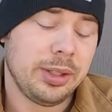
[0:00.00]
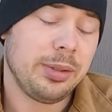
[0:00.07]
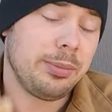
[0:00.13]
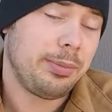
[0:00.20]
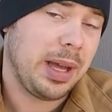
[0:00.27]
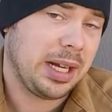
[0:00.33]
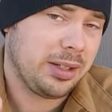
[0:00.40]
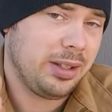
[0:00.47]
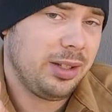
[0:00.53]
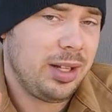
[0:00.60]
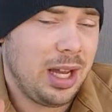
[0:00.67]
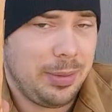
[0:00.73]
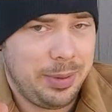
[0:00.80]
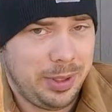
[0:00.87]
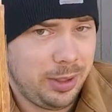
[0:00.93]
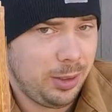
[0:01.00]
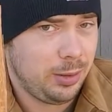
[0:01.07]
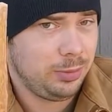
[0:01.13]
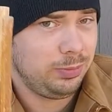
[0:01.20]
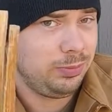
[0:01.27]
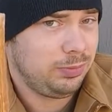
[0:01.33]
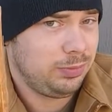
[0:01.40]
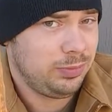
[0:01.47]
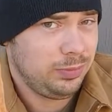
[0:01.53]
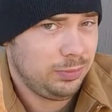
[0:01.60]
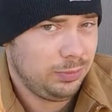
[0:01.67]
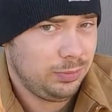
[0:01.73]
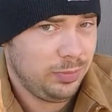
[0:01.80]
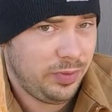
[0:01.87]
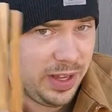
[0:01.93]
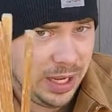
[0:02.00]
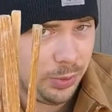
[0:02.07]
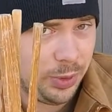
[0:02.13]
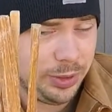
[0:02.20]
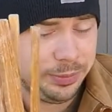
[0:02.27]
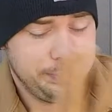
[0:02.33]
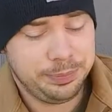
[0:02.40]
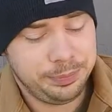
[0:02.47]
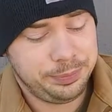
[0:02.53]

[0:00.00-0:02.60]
Back to the topic though, Fatwood.